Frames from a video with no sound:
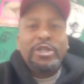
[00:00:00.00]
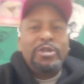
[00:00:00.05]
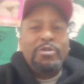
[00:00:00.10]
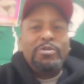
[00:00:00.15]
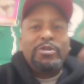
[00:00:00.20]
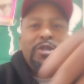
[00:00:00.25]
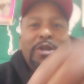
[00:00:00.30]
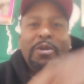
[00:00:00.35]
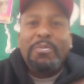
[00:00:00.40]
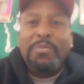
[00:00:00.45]
She
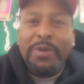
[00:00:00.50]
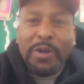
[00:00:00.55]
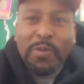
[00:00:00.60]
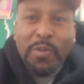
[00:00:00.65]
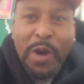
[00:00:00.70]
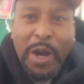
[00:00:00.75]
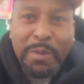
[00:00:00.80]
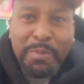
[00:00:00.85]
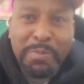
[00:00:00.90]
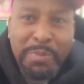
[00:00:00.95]
was the big
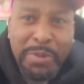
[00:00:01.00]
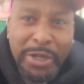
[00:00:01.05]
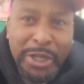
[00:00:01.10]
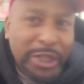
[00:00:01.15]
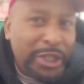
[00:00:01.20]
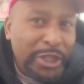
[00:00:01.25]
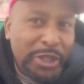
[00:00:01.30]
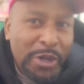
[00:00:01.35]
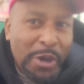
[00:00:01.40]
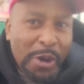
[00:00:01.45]
white
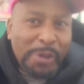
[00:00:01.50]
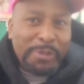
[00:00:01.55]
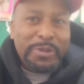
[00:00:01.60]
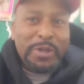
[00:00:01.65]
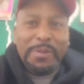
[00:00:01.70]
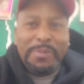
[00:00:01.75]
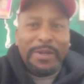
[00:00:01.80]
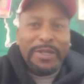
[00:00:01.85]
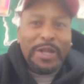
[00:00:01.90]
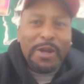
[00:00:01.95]
butch. You know what I'm
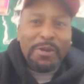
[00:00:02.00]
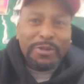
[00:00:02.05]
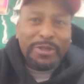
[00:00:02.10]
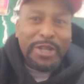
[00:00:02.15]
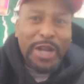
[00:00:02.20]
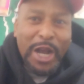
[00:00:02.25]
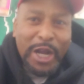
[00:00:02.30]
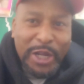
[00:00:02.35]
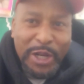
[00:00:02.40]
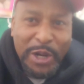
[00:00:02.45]
talking about? That was
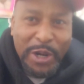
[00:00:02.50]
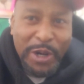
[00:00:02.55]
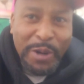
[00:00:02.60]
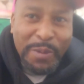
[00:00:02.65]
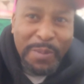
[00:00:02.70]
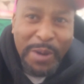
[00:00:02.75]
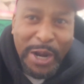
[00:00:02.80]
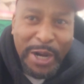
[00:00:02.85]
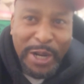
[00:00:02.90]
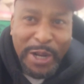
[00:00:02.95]
knocking
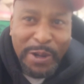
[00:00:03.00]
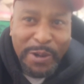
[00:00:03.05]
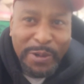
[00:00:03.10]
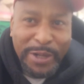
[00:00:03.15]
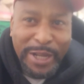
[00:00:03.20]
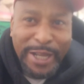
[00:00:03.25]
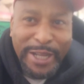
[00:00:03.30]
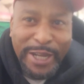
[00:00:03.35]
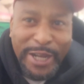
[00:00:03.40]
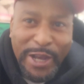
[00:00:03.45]
everybody
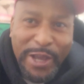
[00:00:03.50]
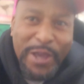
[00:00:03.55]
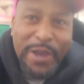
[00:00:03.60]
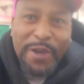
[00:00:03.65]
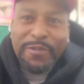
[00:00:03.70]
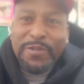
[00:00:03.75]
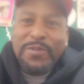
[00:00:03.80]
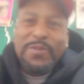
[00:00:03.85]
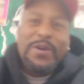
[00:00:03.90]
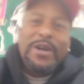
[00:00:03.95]
out uh,
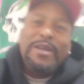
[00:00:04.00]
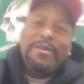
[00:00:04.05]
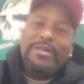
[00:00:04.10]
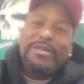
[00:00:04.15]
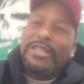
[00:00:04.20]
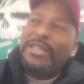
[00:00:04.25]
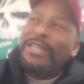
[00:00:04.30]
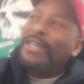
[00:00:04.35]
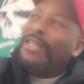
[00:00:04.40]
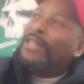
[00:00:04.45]
heavyweight.
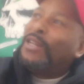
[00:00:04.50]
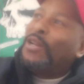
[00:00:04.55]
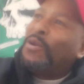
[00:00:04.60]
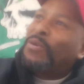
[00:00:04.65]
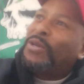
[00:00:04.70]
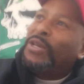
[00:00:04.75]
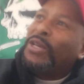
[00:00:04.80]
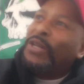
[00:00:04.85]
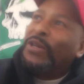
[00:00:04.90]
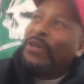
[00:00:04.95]
She ended
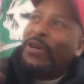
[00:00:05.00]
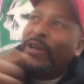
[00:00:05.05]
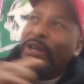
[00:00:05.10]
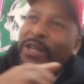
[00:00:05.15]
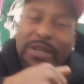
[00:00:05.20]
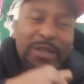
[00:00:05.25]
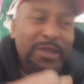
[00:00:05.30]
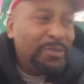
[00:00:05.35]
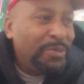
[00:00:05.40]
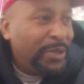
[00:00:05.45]
up killing her
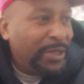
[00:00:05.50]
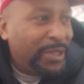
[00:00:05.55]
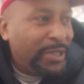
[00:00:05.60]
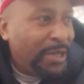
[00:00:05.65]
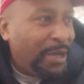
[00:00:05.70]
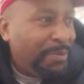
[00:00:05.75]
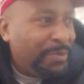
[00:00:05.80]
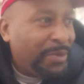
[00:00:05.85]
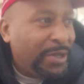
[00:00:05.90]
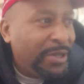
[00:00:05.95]
husband or
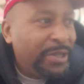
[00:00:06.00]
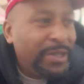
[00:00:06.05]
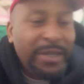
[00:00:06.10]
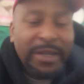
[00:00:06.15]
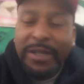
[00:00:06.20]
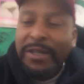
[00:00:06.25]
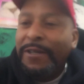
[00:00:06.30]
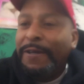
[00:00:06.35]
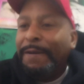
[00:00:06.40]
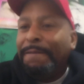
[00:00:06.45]
something. Uh,
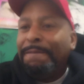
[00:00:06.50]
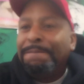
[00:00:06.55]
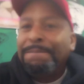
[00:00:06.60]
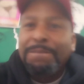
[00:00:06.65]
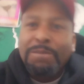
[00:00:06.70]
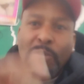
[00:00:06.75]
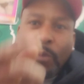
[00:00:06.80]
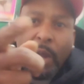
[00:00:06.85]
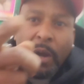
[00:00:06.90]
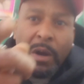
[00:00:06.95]

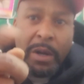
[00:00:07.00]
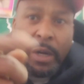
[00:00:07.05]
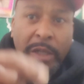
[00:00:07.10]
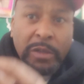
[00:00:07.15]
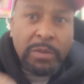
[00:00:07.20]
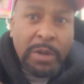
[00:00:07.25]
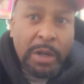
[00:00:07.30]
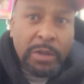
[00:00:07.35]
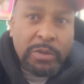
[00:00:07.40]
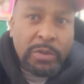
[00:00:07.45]
oh,
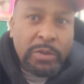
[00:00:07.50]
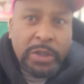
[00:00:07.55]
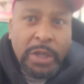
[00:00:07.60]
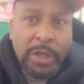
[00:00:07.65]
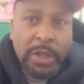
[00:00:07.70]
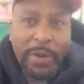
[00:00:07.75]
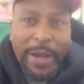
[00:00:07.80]
that's what I was gonna say